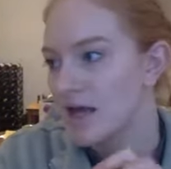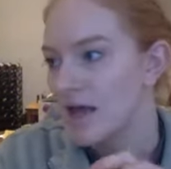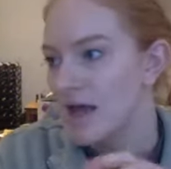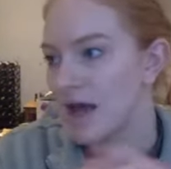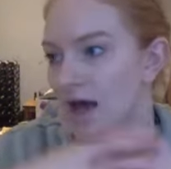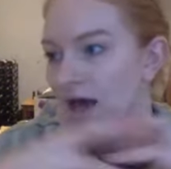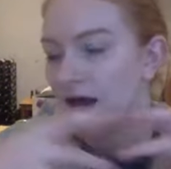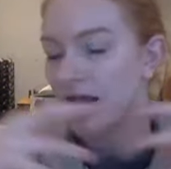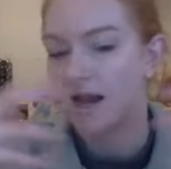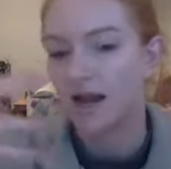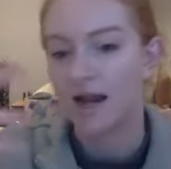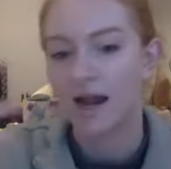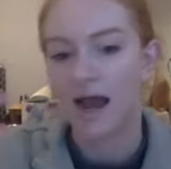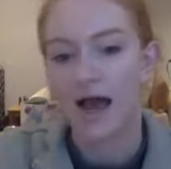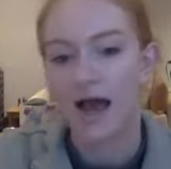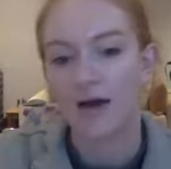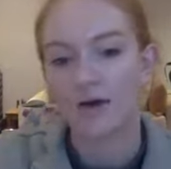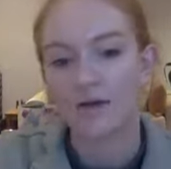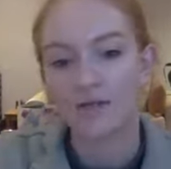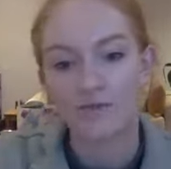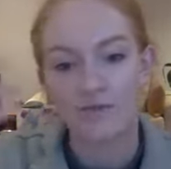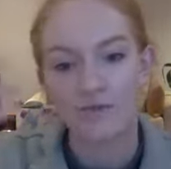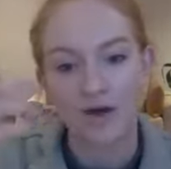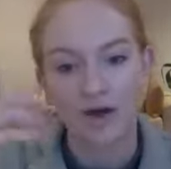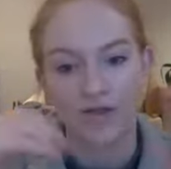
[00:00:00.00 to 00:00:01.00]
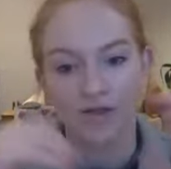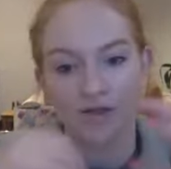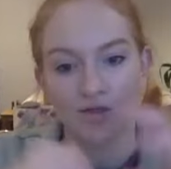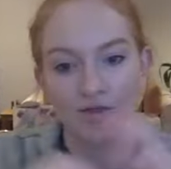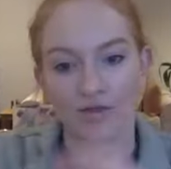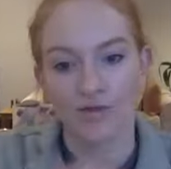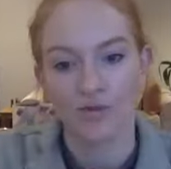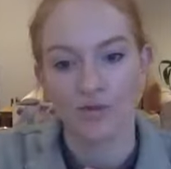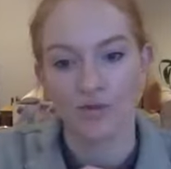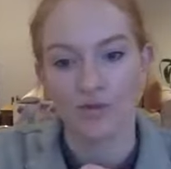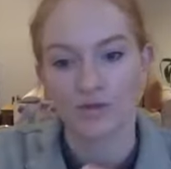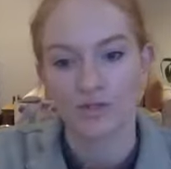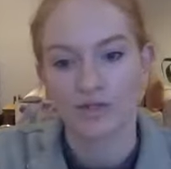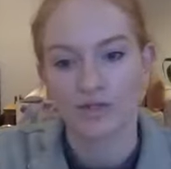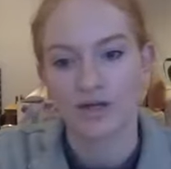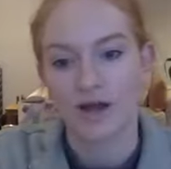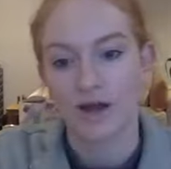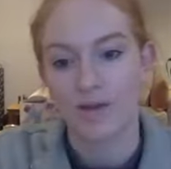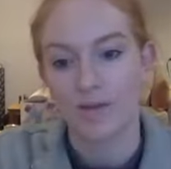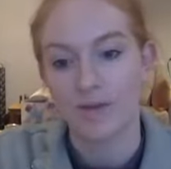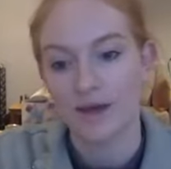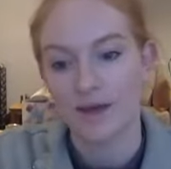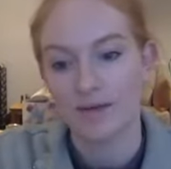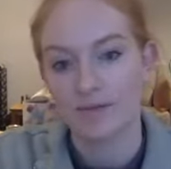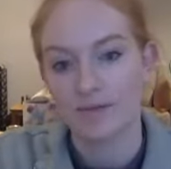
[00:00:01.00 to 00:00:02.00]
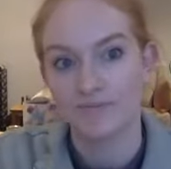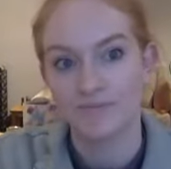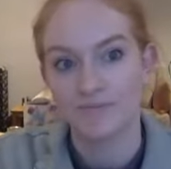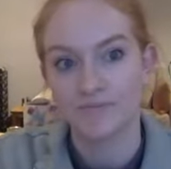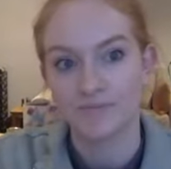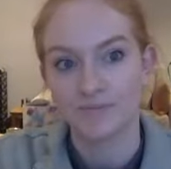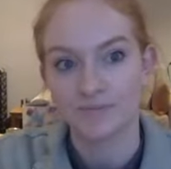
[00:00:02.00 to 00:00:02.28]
and allows for other thought to come in.